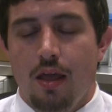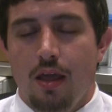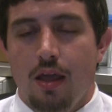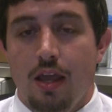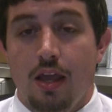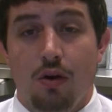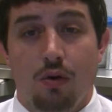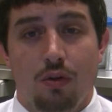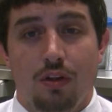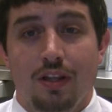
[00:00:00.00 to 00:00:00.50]

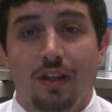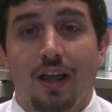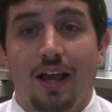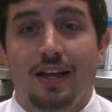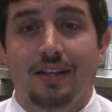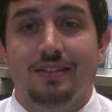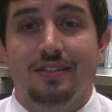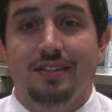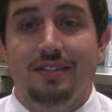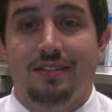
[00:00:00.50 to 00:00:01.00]
It only
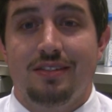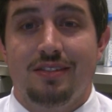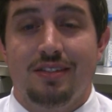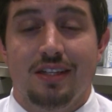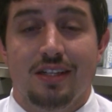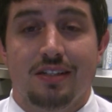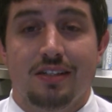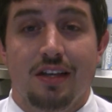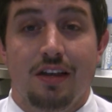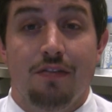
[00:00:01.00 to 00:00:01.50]
lasted
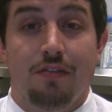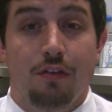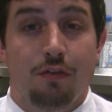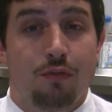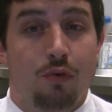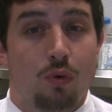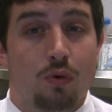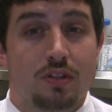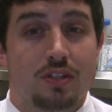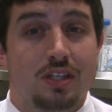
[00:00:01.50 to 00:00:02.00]
6 of the
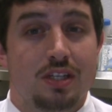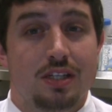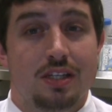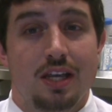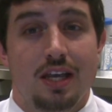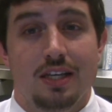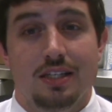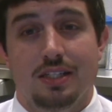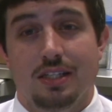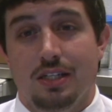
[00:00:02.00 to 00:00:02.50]
14
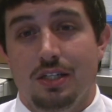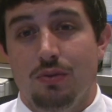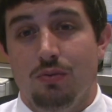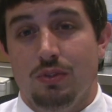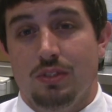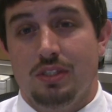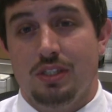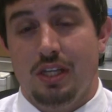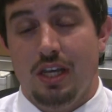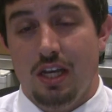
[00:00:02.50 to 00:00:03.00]
days that it
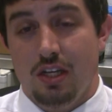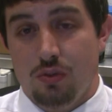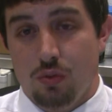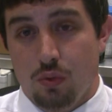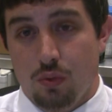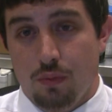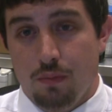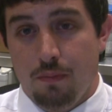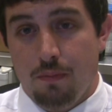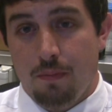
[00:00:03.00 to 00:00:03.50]
was
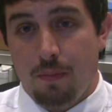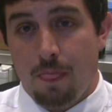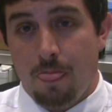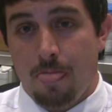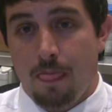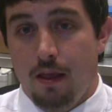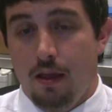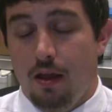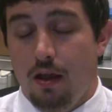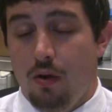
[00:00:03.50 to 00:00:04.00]
scheduled.
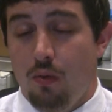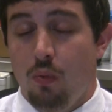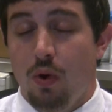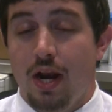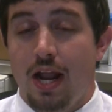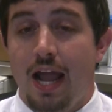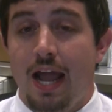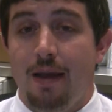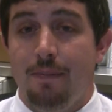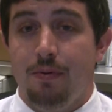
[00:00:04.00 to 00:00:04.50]

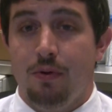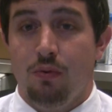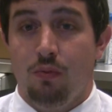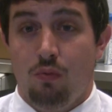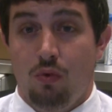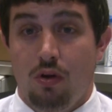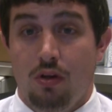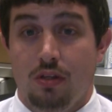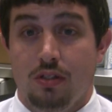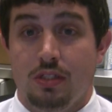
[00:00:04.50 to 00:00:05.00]
What
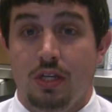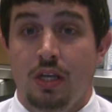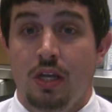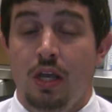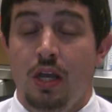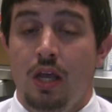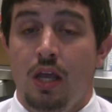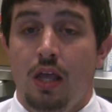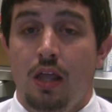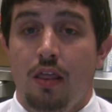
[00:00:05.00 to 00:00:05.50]
happened was
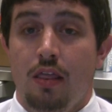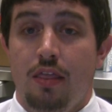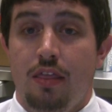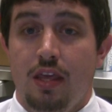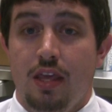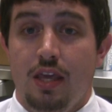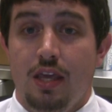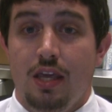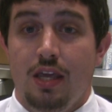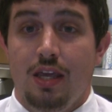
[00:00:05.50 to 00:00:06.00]

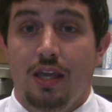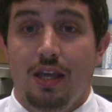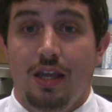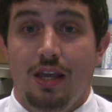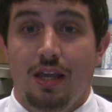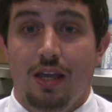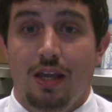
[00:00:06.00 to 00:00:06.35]
the